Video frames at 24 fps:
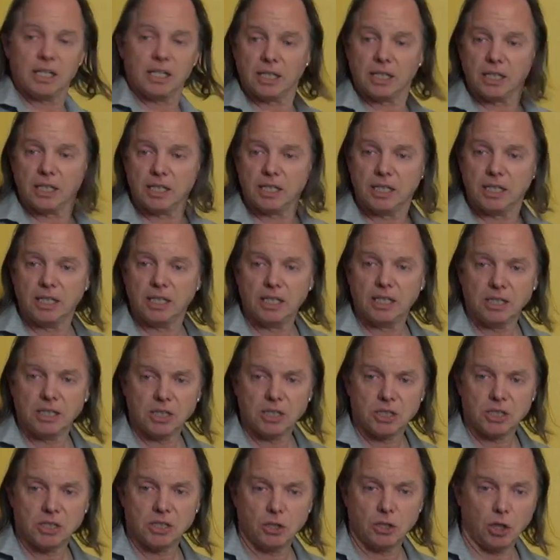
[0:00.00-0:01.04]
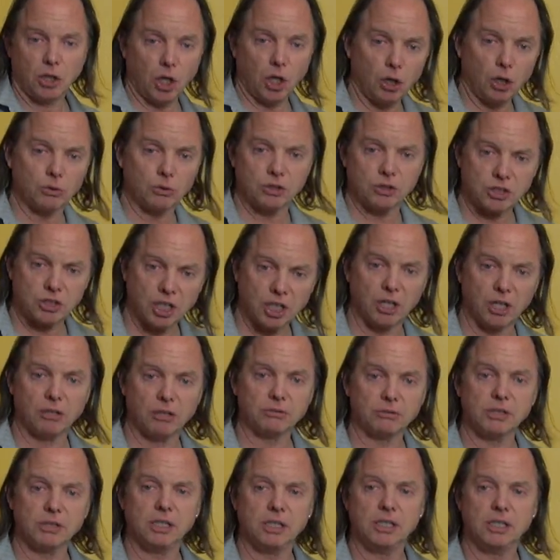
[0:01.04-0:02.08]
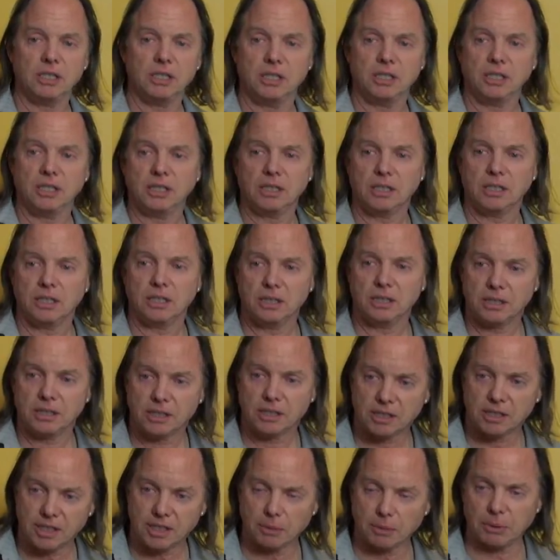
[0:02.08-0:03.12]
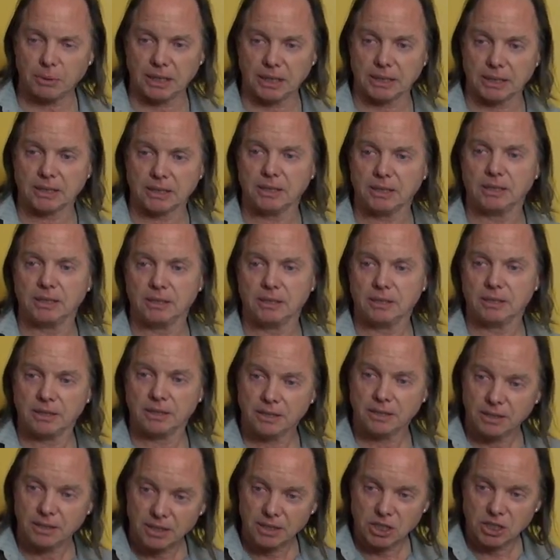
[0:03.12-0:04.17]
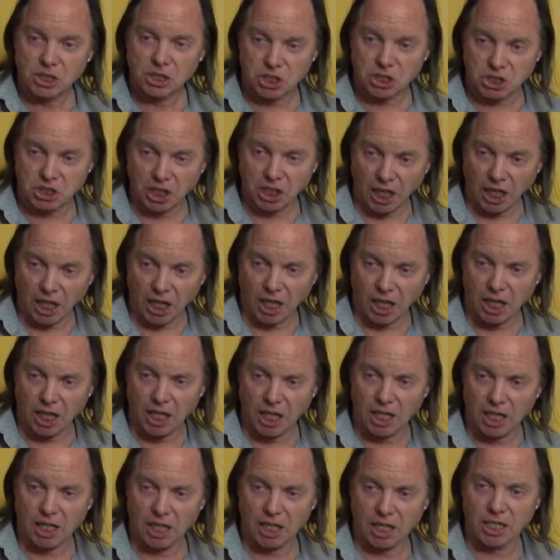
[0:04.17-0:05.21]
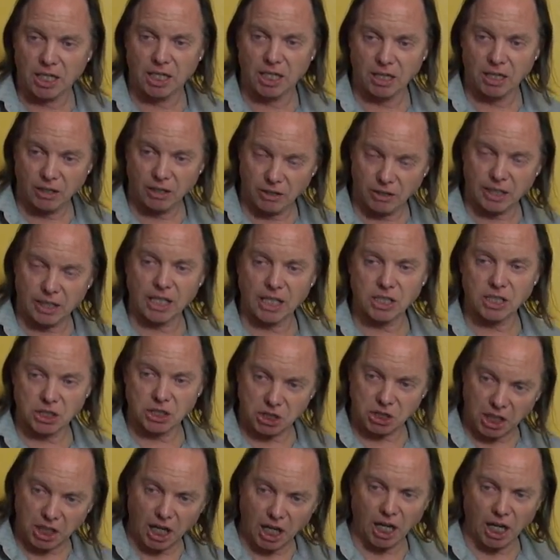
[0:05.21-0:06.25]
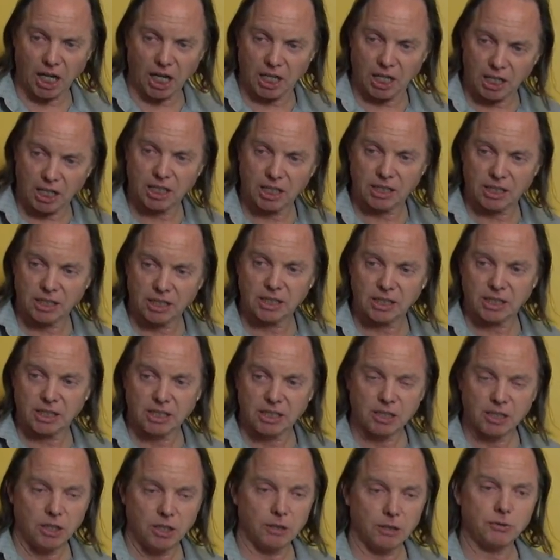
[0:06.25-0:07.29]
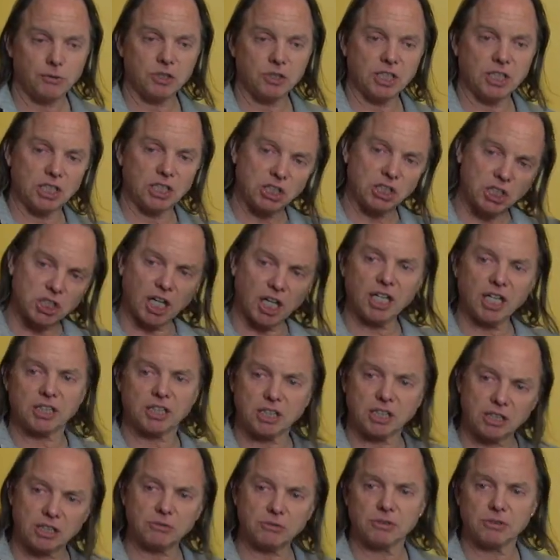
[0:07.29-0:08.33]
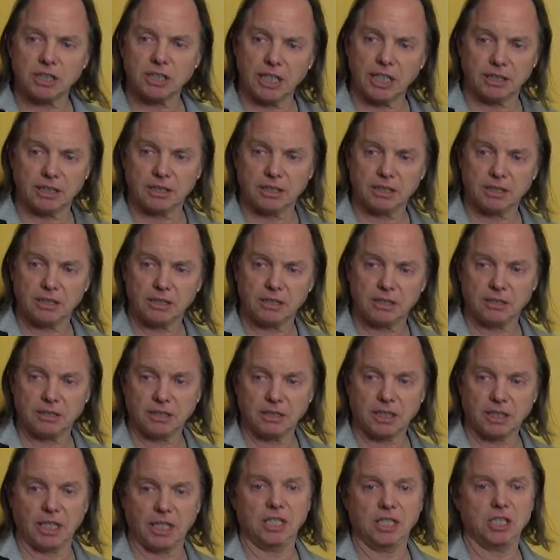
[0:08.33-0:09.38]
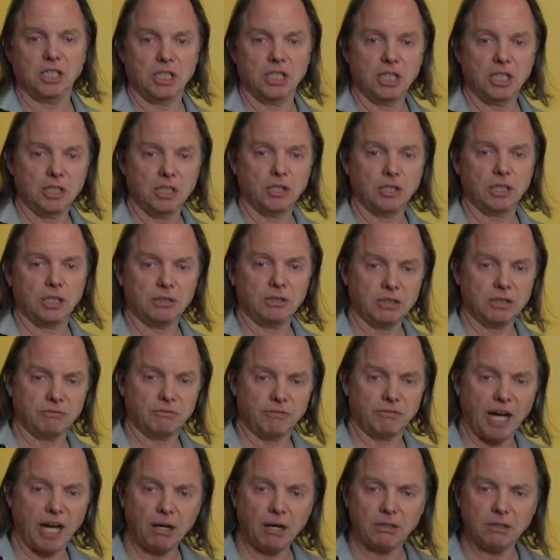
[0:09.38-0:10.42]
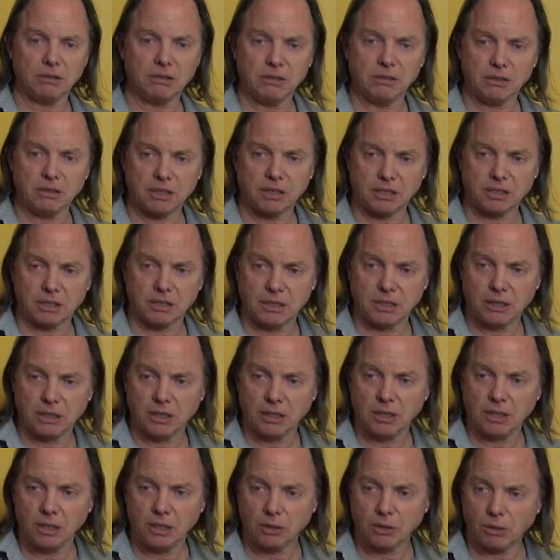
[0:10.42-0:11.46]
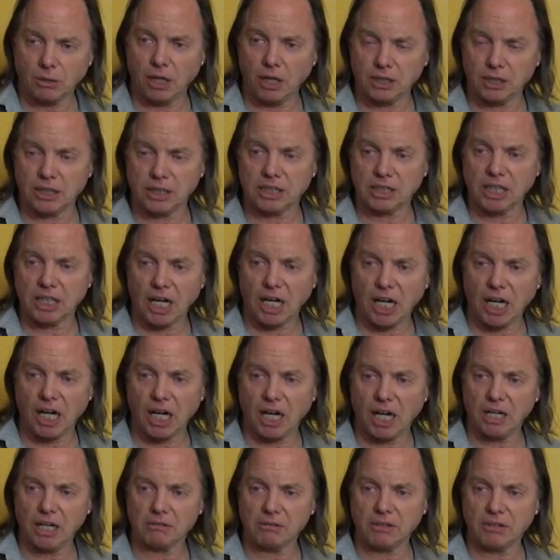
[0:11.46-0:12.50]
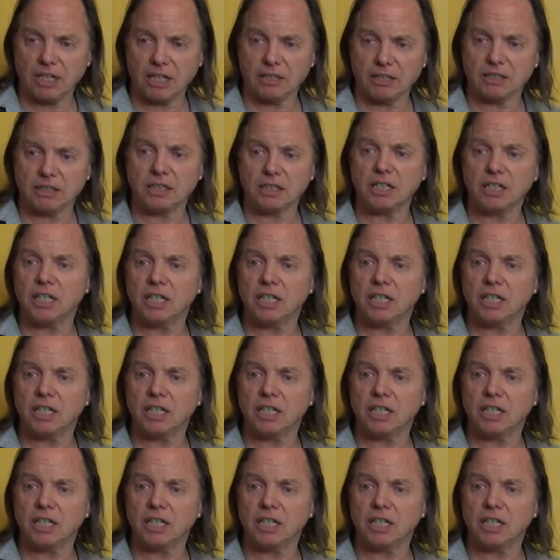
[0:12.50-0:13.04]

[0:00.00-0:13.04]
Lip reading: Sha. Low tone, sibilant. Sha. Okay, sha. If you say sha, it's a different letter. Okay. The vowel quality is rather than